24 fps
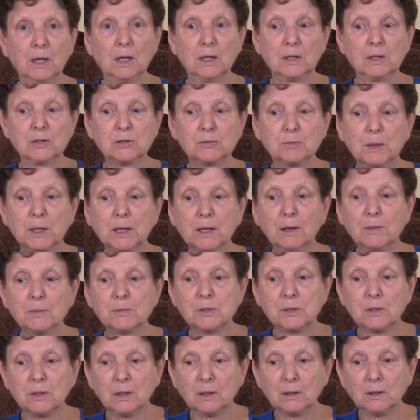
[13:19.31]
This
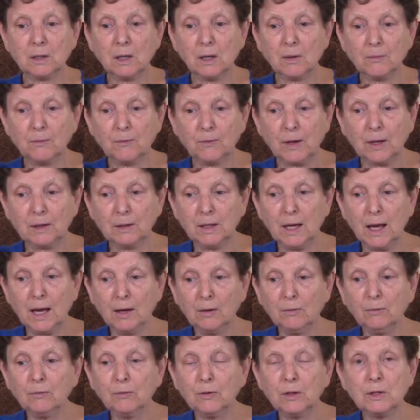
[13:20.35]
becomes an
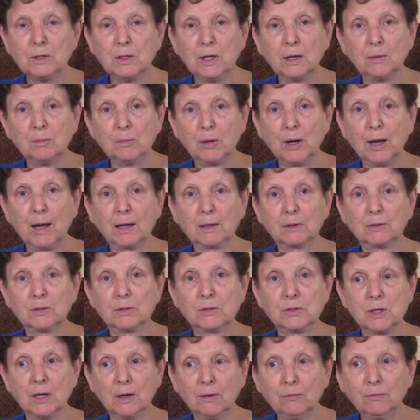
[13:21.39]
everyday
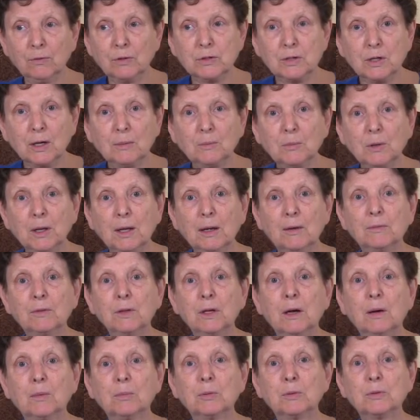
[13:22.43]
practice. Every time we have
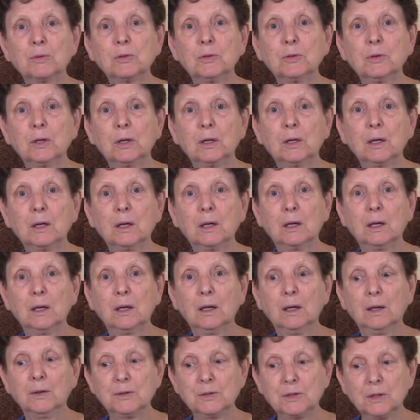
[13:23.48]
the opportunity
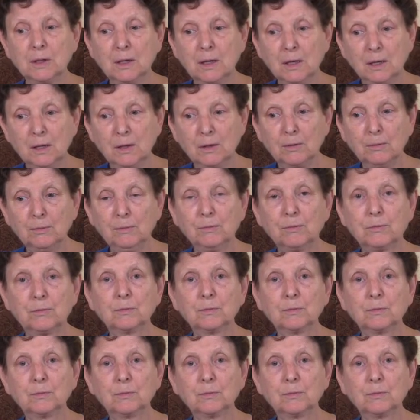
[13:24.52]
to give,